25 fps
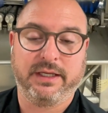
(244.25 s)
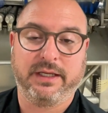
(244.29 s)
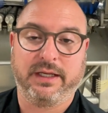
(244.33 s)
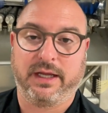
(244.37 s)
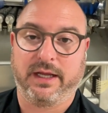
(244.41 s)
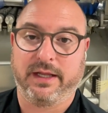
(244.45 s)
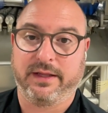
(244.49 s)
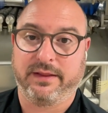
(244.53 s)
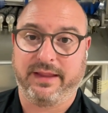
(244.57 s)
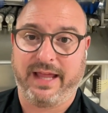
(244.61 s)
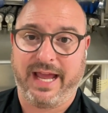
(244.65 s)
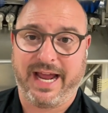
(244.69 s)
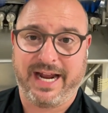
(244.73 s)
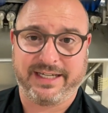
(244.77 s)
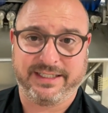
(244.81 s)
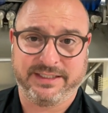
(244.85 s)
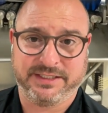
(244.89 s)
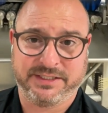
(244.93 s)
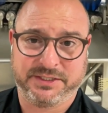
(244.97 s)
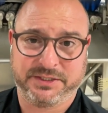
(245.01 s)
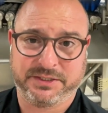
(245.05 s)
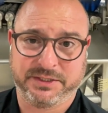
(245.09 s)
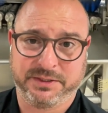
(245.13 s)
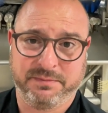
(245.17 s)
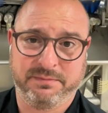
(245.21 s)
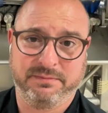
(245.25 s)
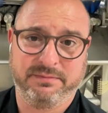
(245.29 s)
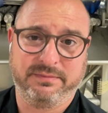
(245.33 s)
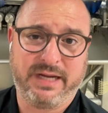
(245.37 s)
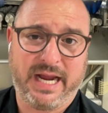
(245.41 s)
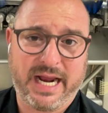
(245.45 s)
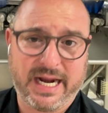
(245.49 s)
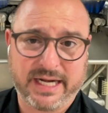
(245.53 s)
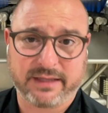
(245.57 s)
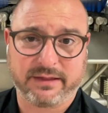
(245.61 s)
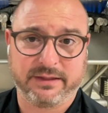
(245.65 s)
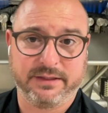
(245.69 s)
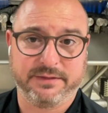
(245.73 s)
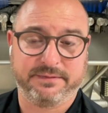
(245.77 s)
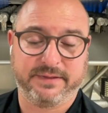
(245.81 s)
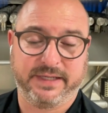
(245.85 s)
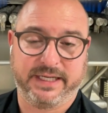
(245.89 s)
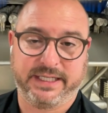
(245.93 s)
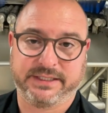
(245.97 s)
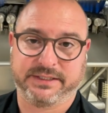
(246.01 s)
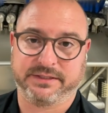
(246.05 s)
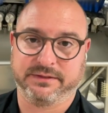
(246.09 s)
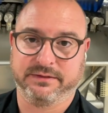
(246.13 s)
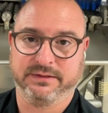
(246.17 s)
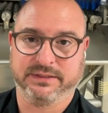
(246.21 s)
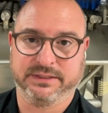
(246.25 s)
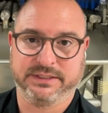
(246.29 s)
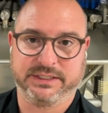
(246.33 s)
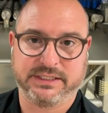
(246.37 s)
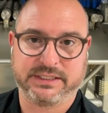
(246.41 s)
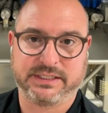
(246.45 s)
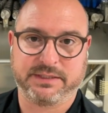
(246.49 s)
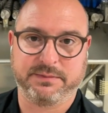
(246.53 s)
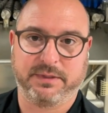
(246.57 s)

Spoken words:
And that is dramatically faster than just